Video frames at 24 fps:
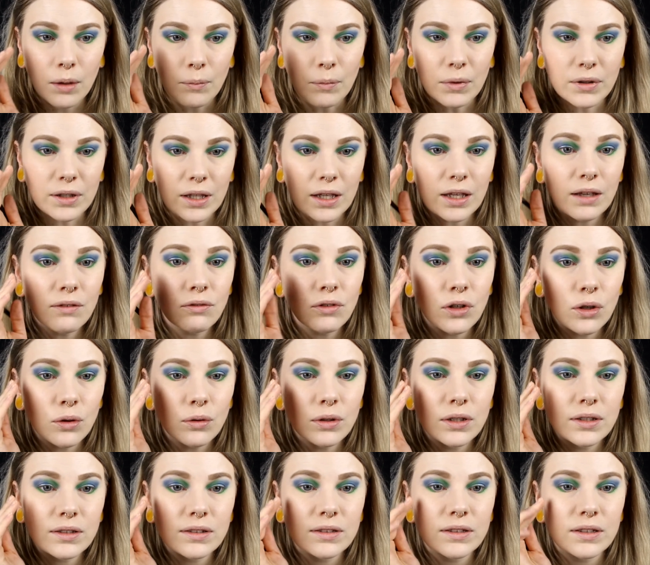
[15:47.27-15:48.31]
But I have
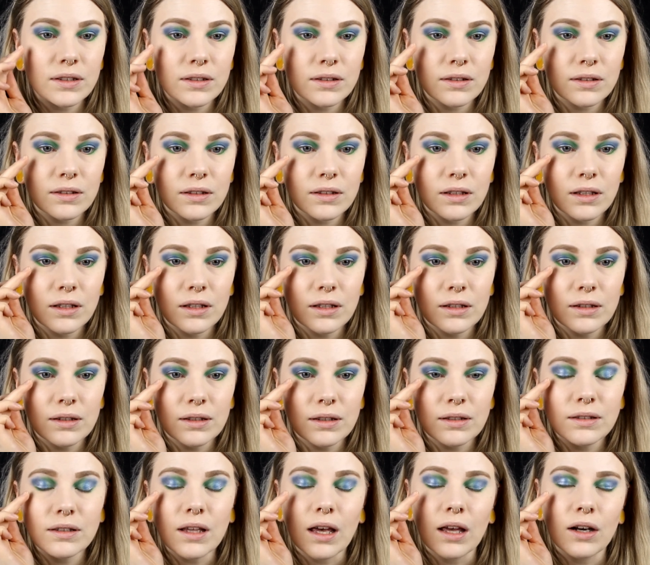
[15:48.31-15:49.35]
noticed this
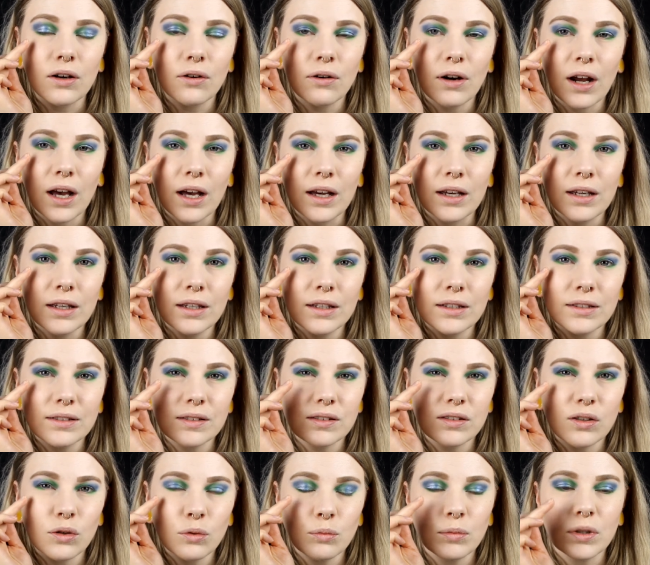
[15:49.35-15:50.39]
this under eye is
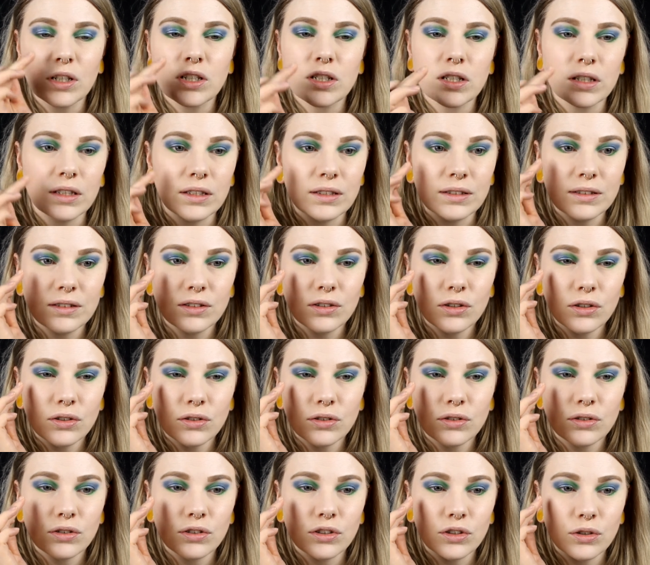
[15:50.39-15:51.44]
so much easier
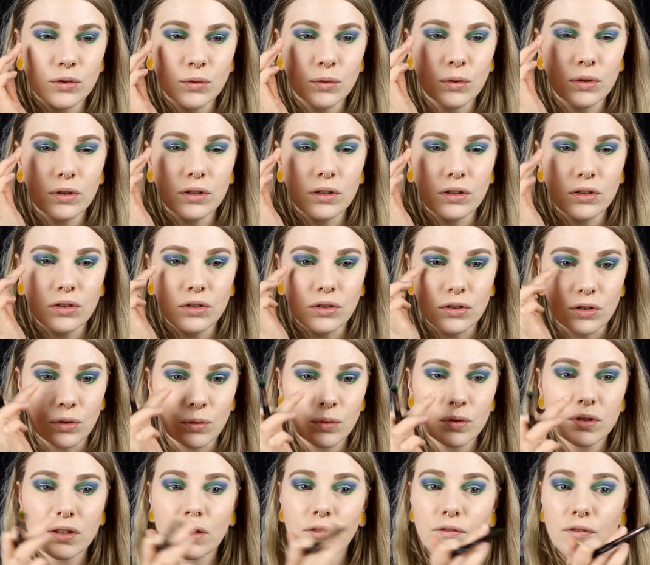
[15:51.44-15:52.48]
to do
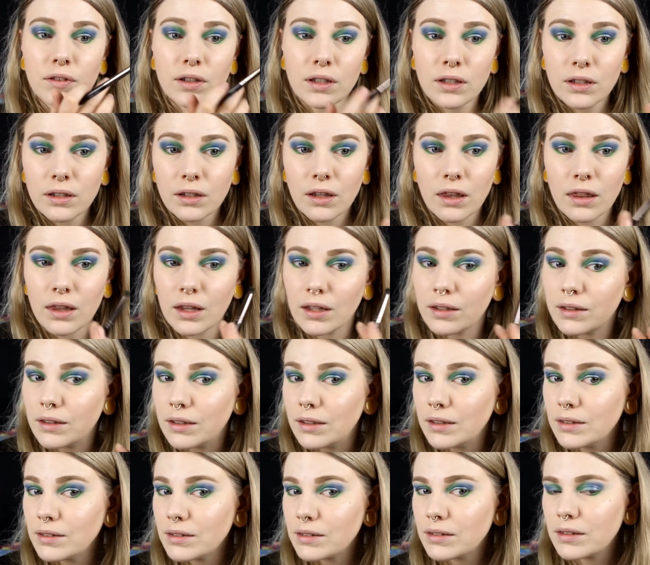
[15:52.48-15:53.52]
something than
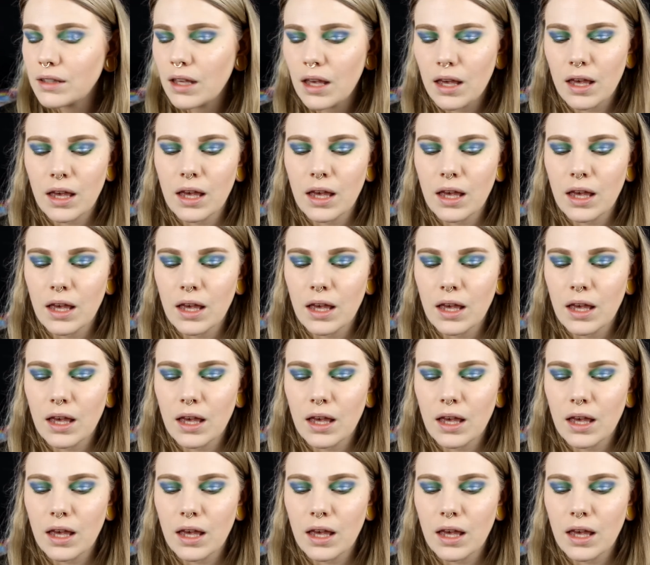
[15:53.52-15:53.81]
this.